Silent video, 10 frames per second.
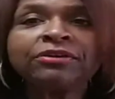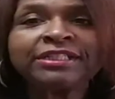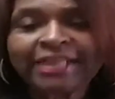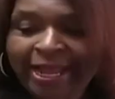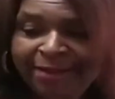the
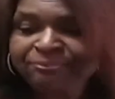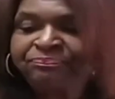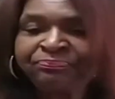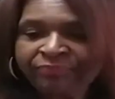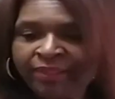time.
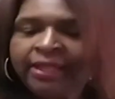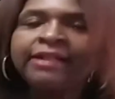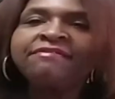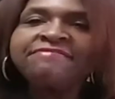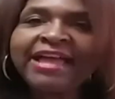
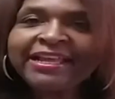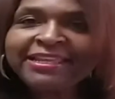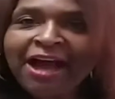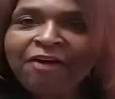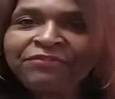Thank
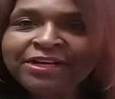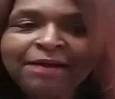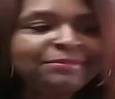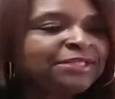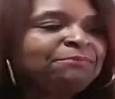y'all for
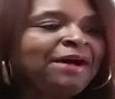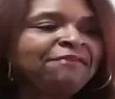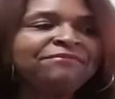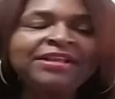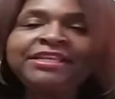coming to
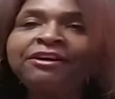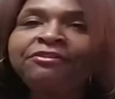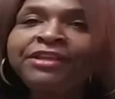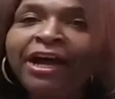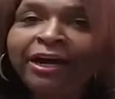my
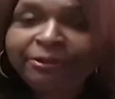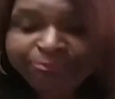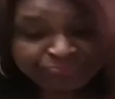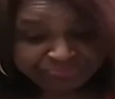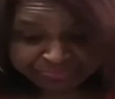video,
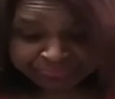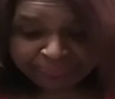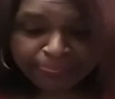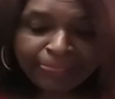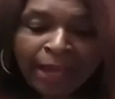y'all.
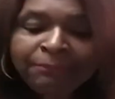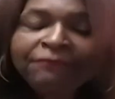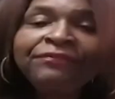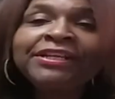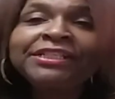I'm
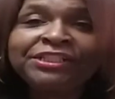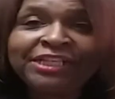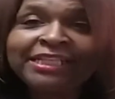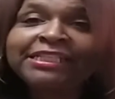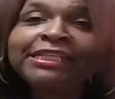going to finish
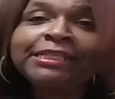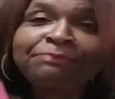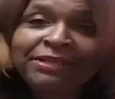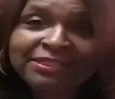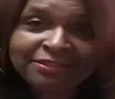just this
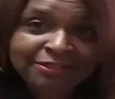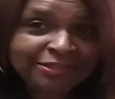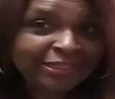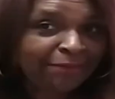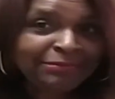piece of
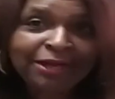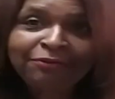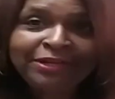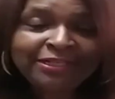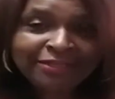cookie. I'm not
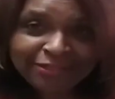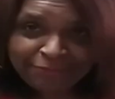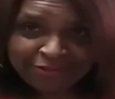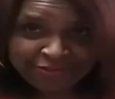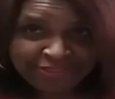going to eat the
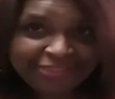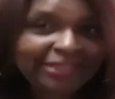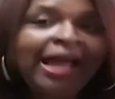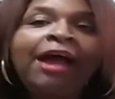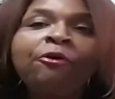other
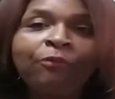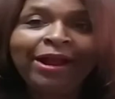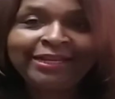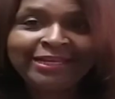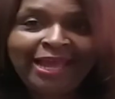cookies
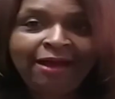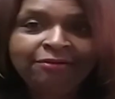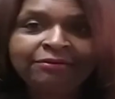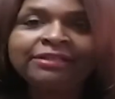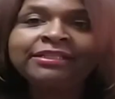right
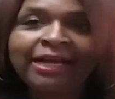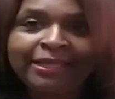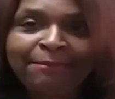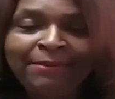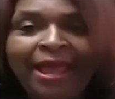now until I
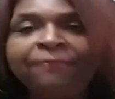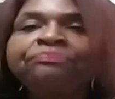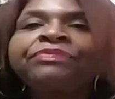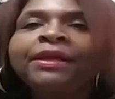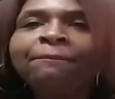get back.
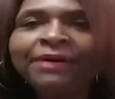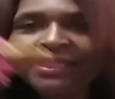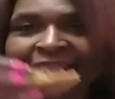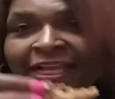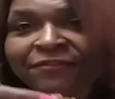
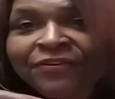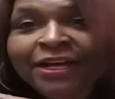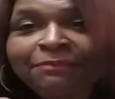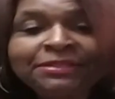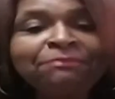But thank you for
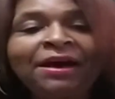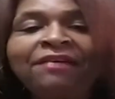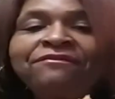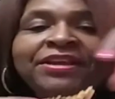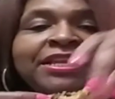coming to
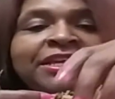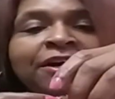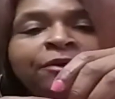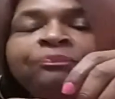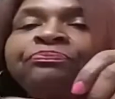my
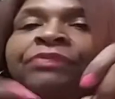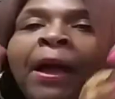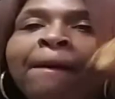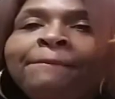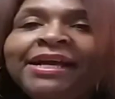video.
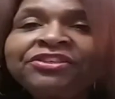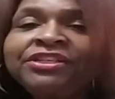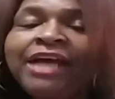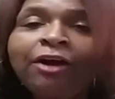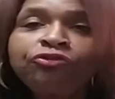Make sure
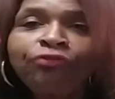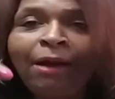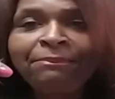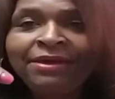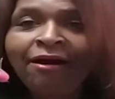y'all
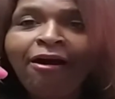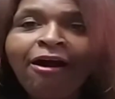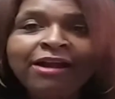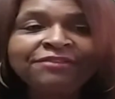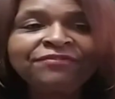drop me a
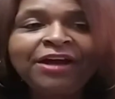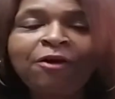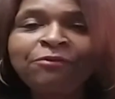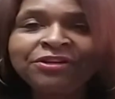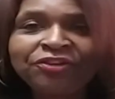heart if
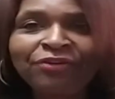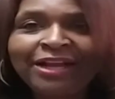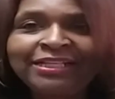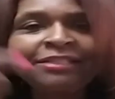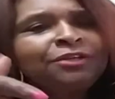y'all want to
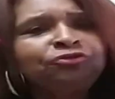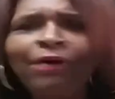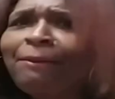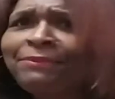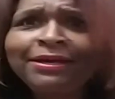try these cookies.
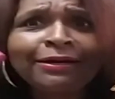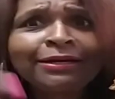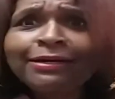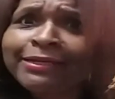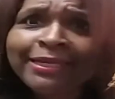Drop me a
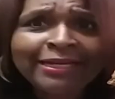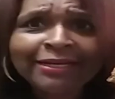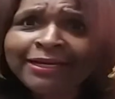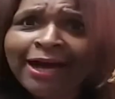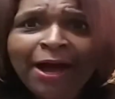cookie in
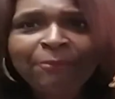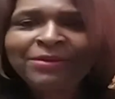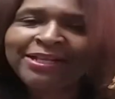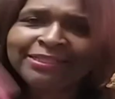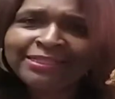the
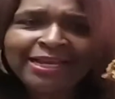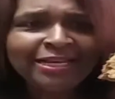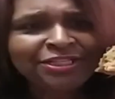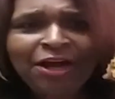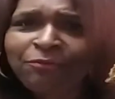comments
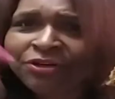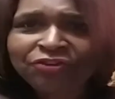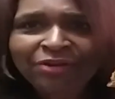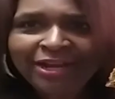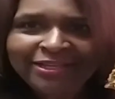saying that y'all want
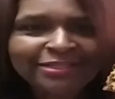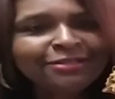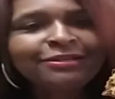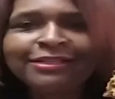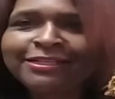to try these
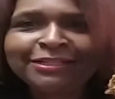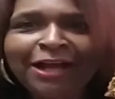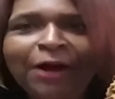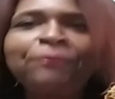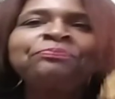cookies,
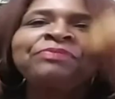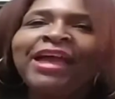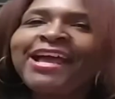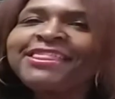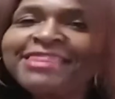y'all.
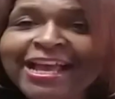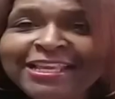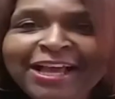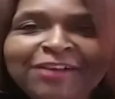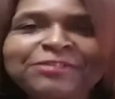And
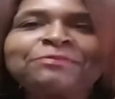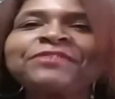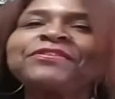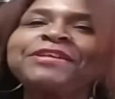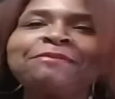thank y'all so
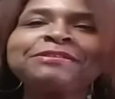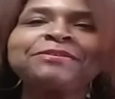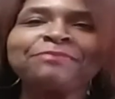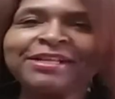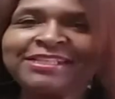much for coming
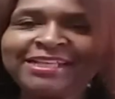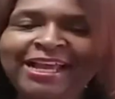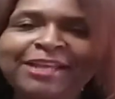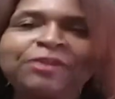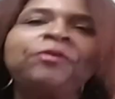to my
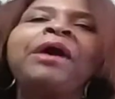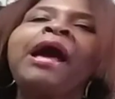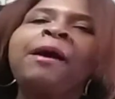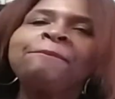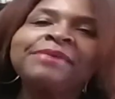channel.
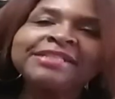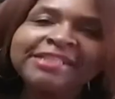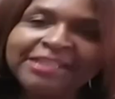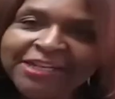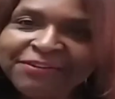Much
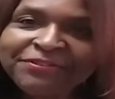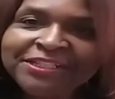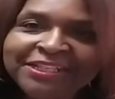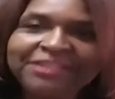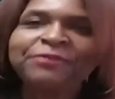love
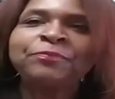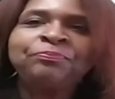to you.